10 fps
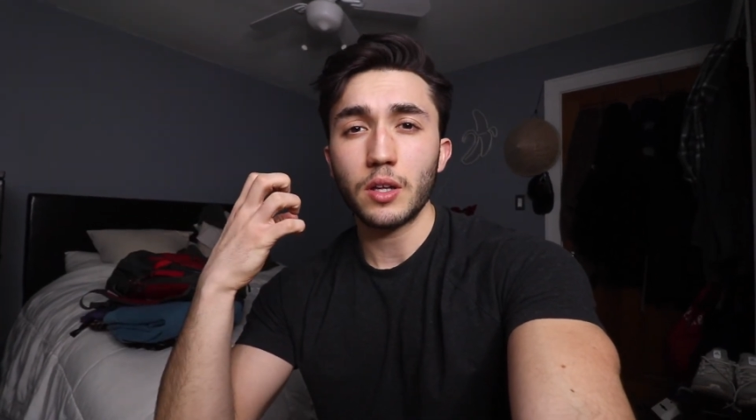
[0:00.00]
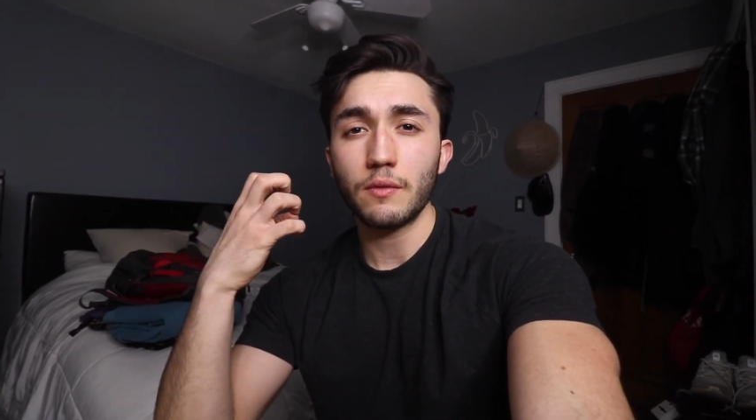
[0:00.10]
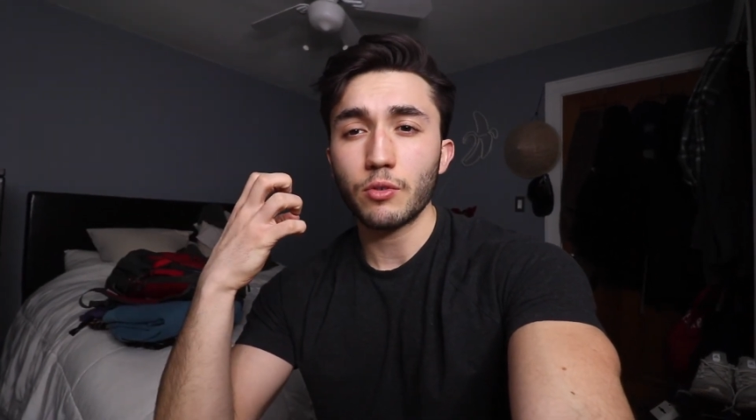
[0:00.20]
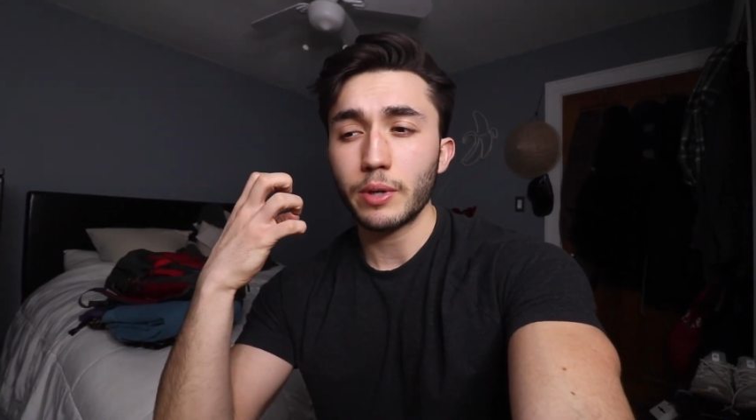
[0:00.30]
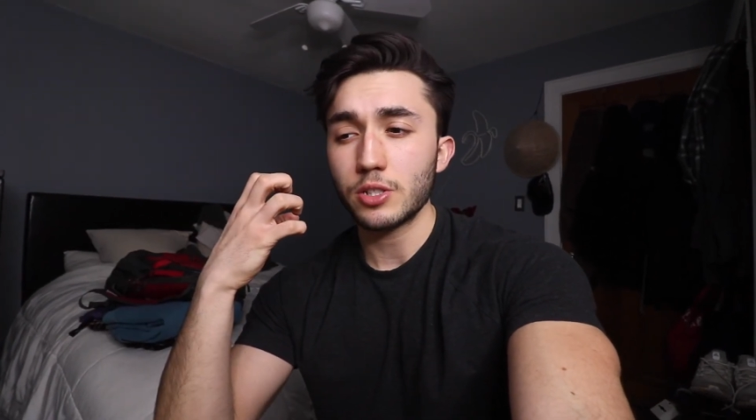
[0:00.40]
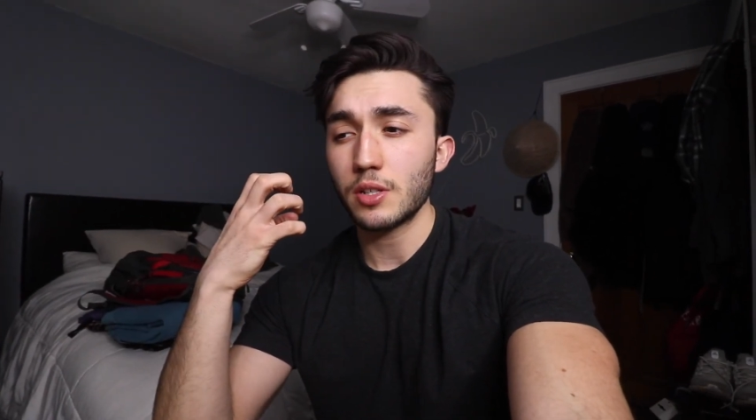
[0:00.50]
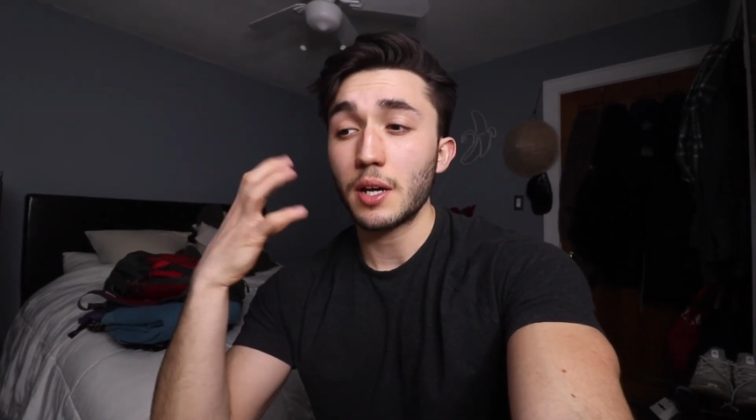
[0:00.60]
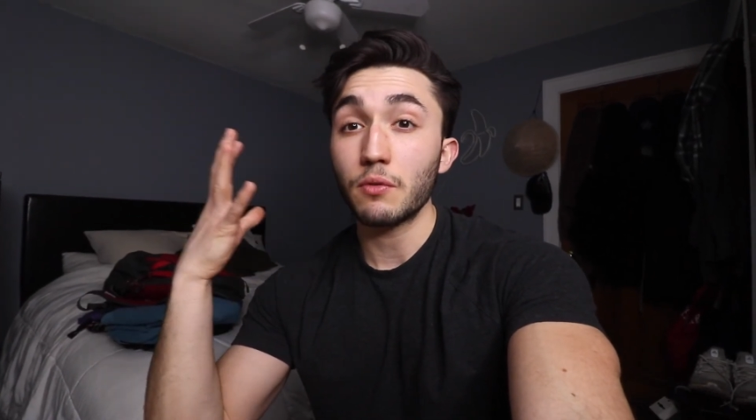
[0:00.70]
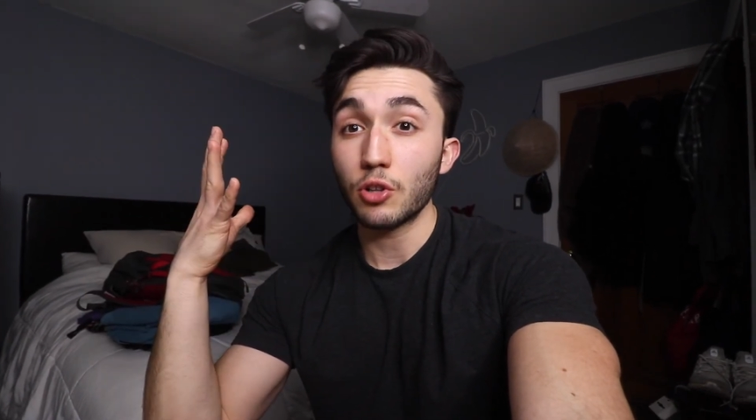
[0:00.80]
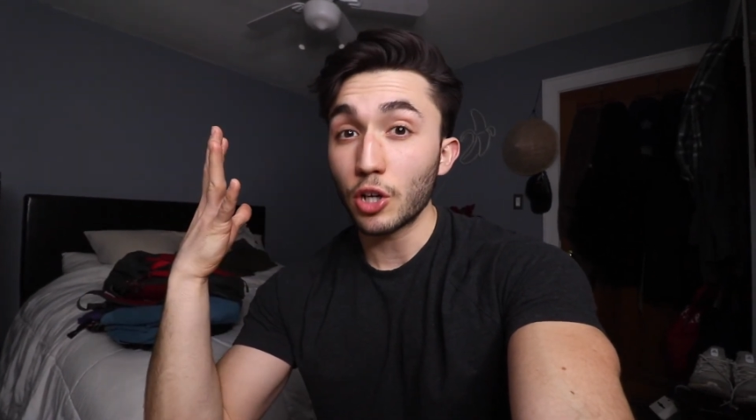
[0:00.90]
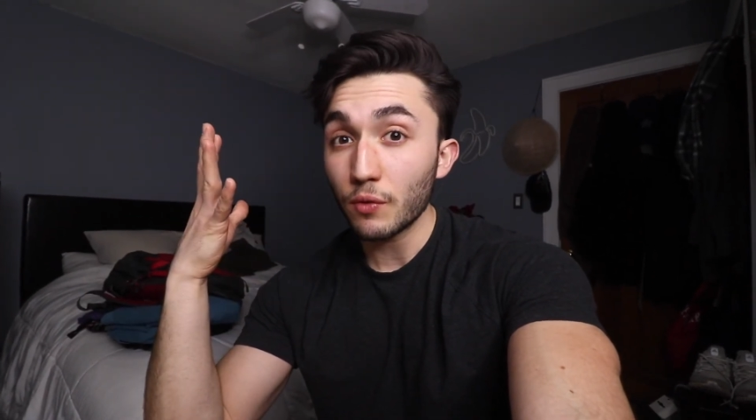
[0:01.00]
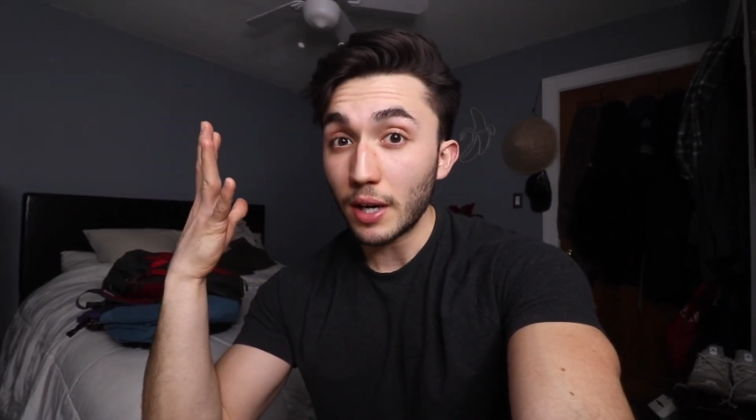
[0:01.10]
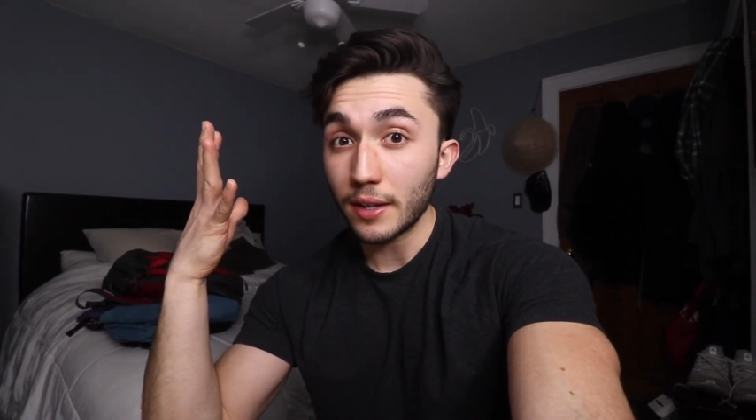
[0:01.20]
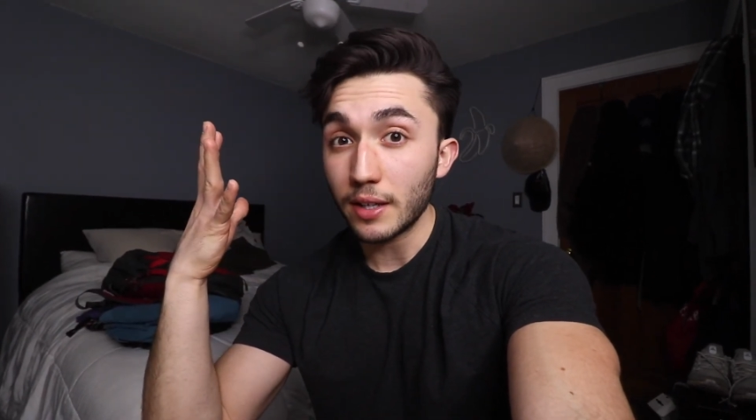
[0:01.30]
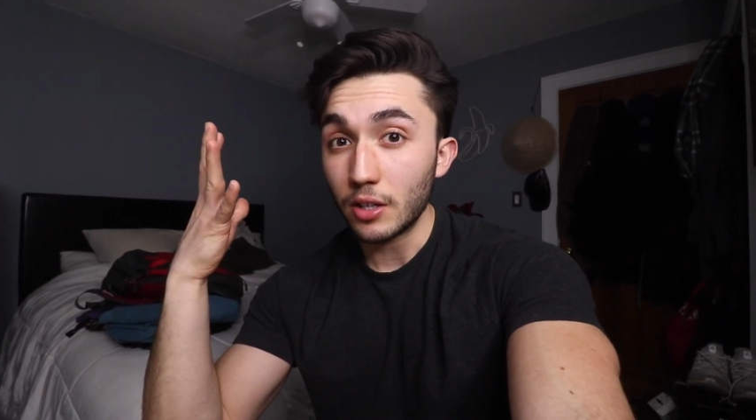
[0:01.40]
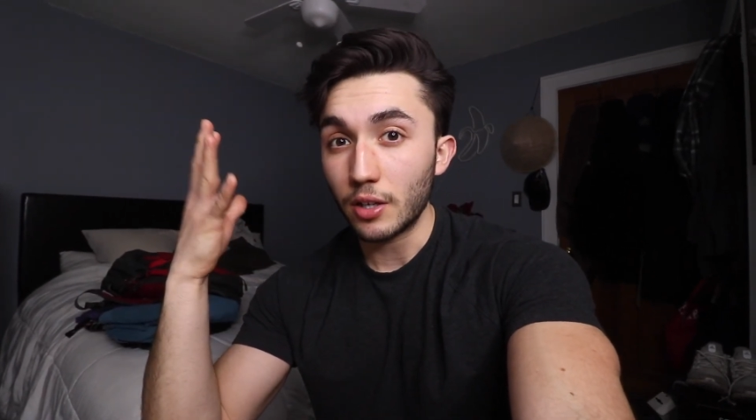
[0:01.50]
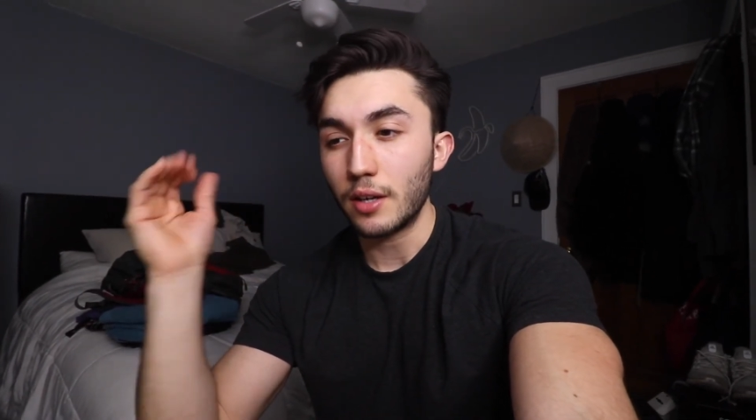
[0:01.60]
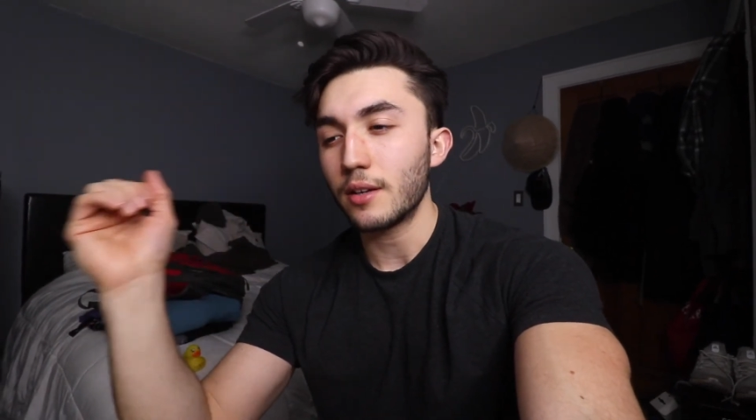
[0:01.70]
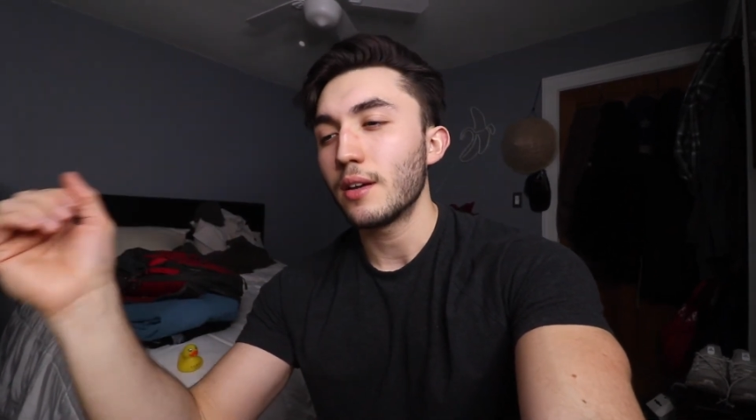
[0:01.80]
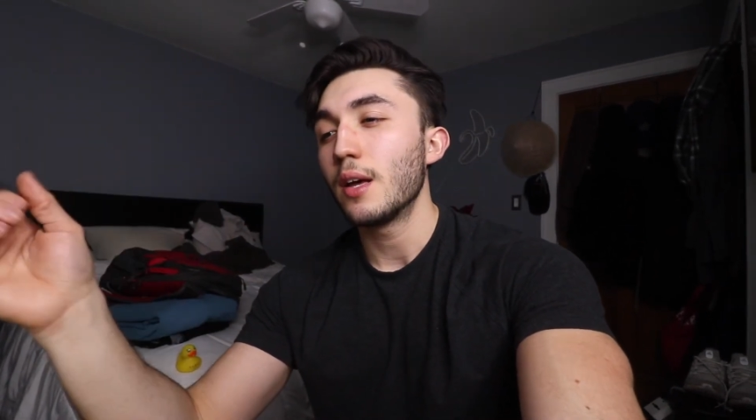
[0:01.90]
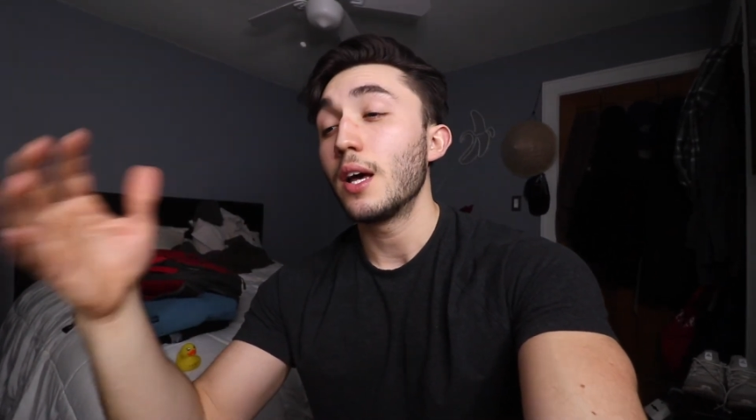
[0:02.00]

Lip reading: the information that I've learned on the internet